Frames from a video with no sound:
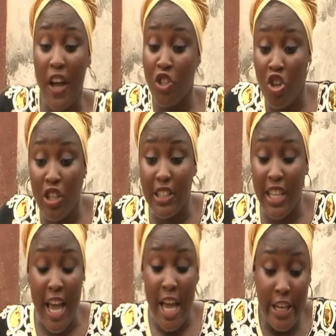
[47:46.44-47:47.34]
fact, you know they
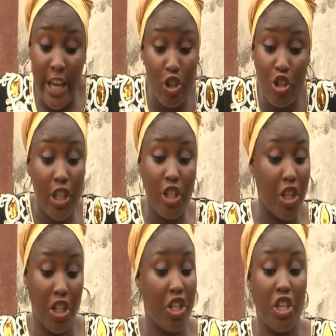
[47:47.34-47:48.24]
say
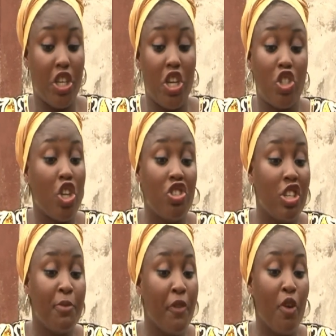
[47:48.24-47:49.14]
they just
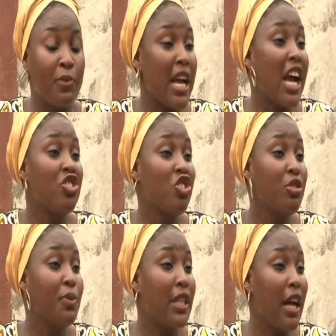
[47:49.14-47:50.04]
released me from psychiatric
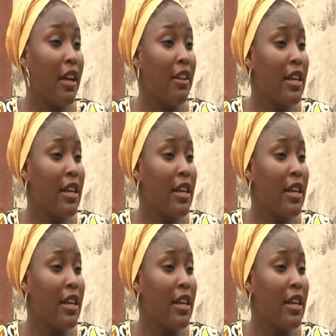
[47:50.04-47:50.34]
hospital.